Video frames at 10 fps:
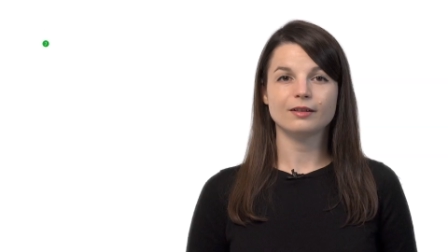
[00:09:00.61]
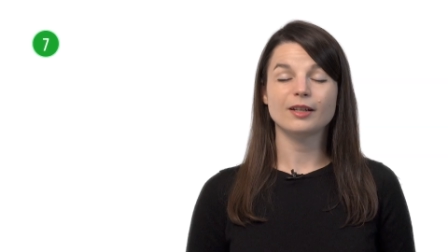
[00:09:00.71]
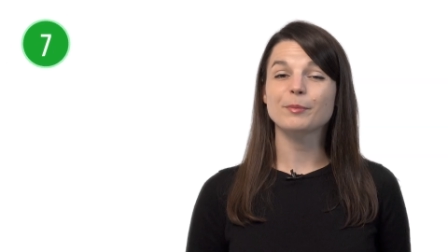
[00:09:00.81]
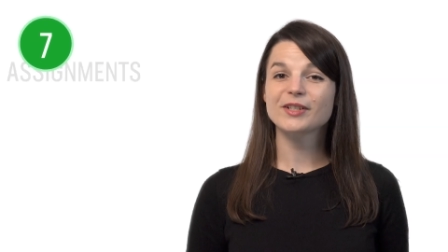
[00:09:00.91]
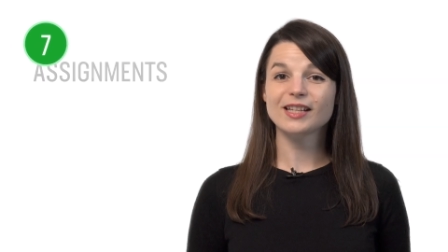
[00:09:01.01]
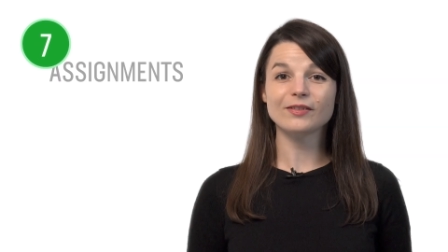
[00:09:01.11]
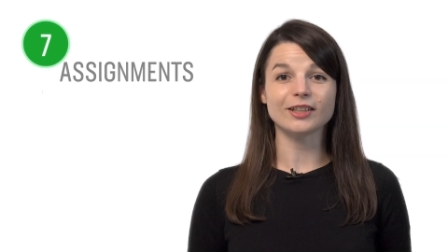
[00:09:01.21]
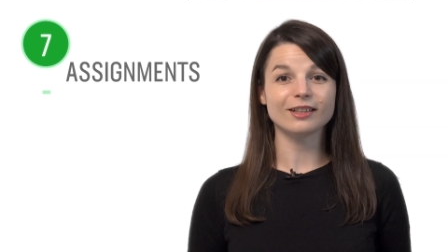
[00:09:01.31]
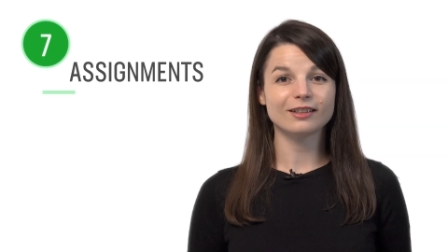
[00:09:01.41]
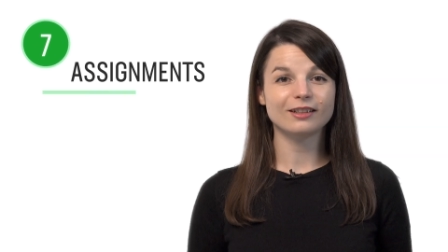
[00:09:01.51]
Number
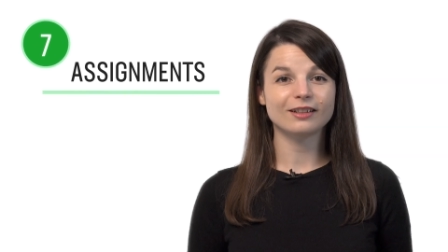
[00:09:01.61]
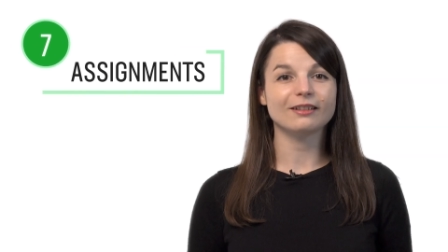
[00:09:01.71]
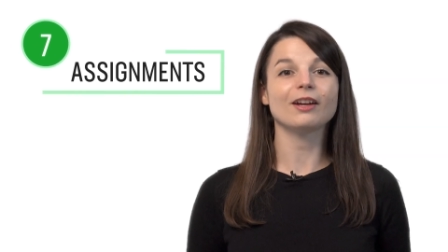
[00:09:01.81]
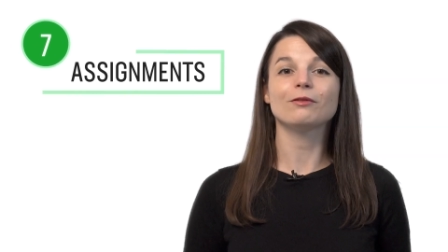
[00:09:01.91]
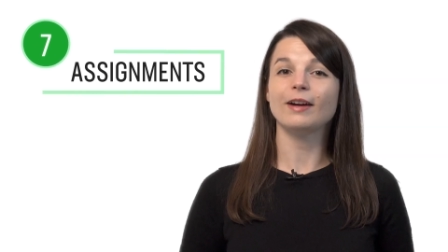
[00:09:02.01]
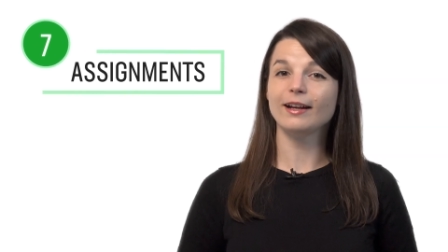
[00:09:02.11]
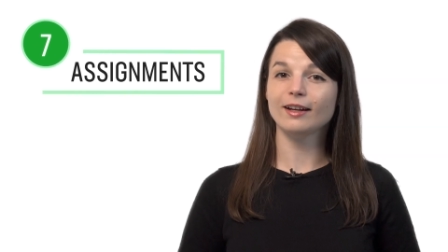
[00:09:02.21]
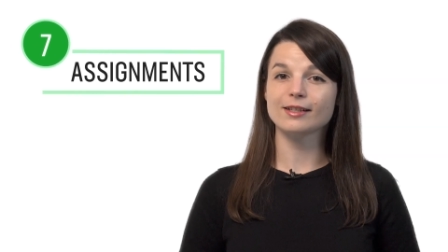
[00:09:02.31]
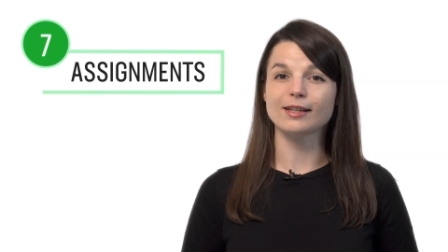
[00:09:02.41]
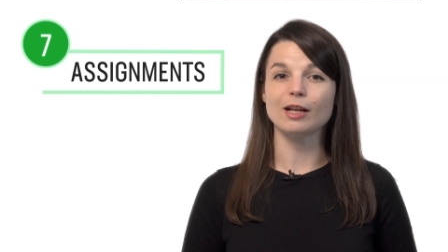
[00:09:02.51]
7, get
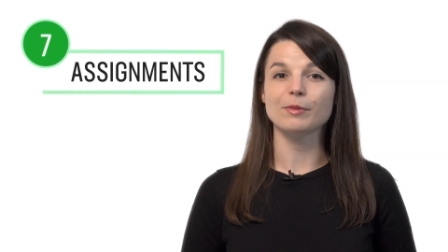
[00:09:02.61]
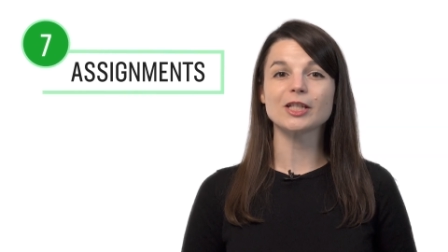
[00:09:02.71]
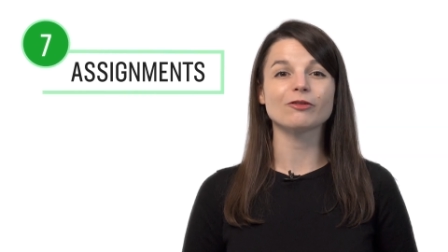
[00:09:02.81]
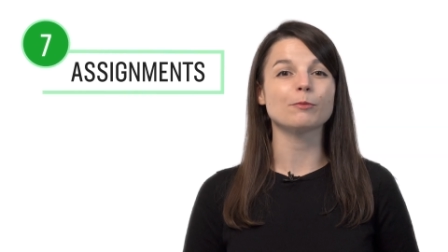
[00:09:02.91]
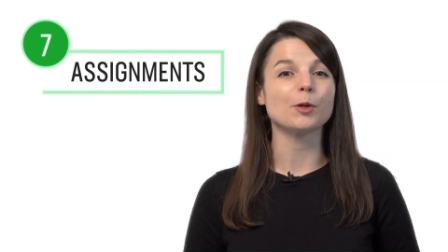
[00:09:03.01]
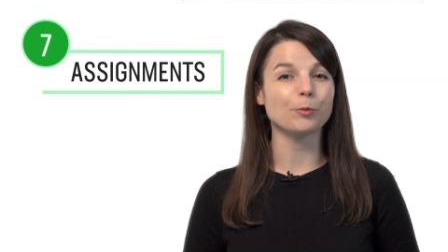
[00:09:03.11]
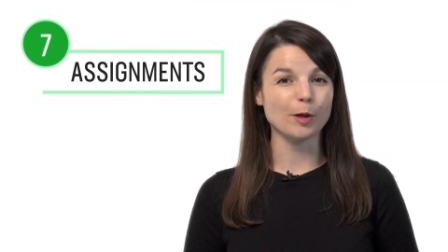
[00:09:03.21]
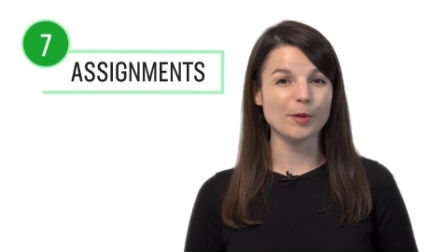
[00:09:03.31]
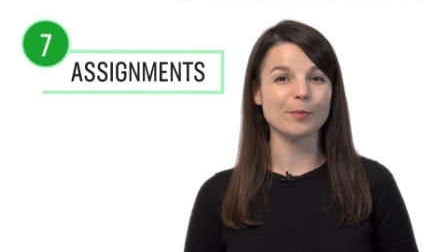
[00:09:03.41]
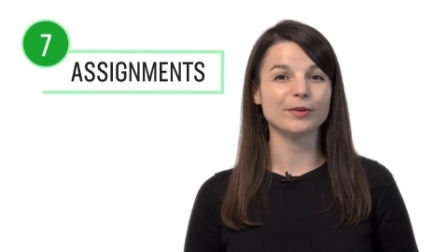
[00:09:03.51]
writing assignments from your
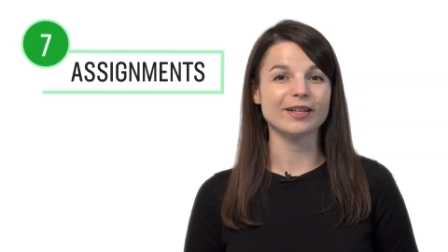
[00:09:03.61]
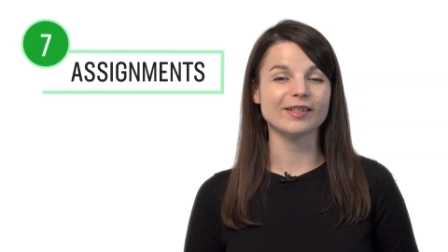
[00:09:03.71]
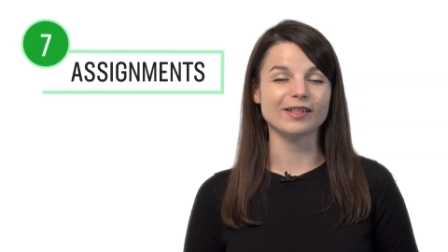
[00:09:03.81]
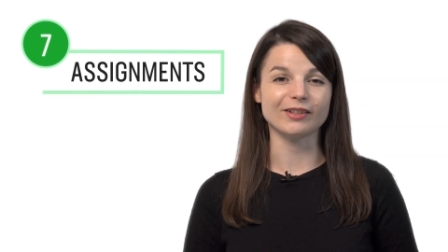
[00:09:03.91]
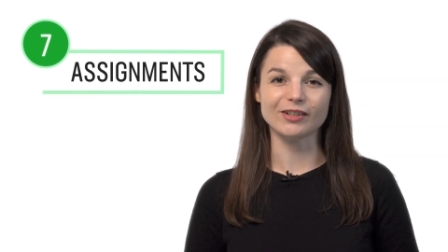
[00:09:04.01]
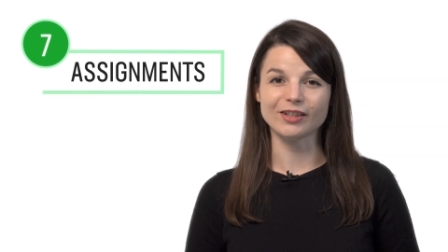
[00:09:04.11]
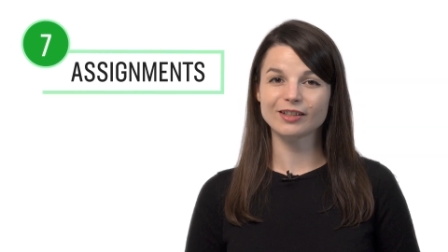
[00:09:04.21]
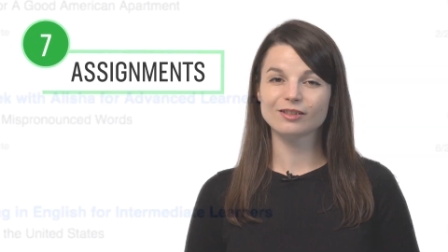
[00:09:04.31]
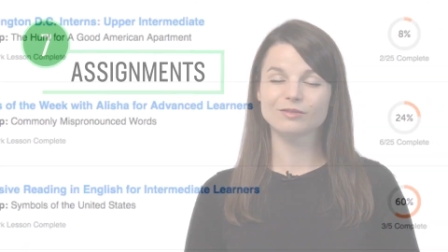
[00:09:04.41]
Premium Plus teacher.